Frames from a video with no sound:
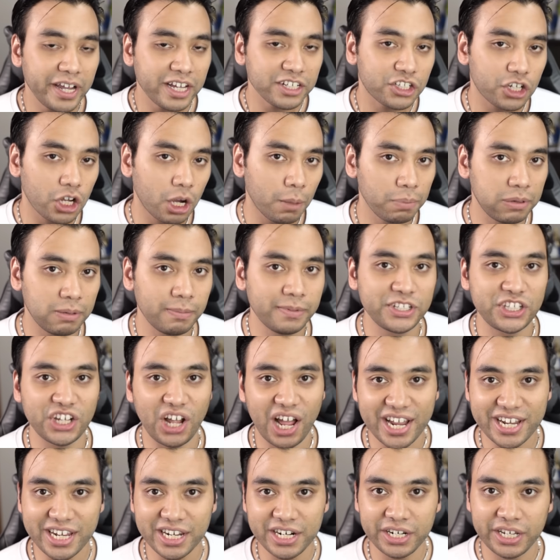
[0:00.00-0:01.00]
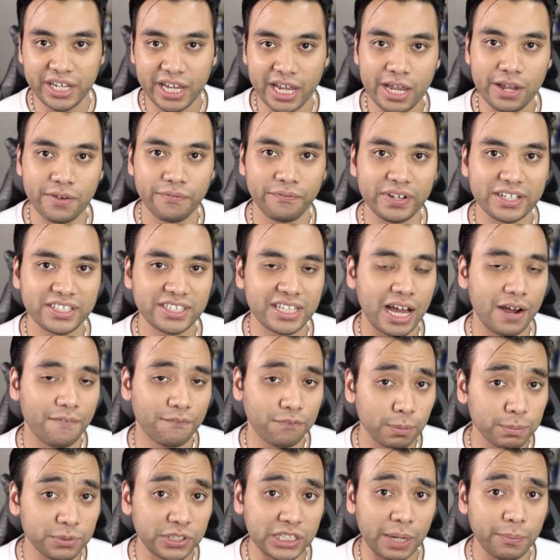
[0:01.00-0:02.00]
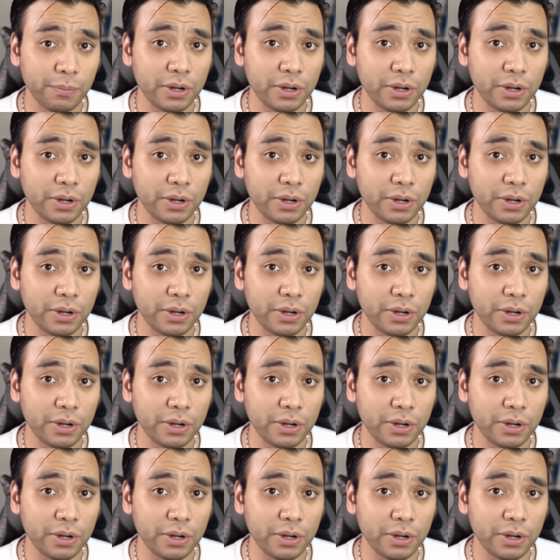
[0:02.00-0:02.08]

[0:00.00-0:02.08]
the biggest compliment I can give is that from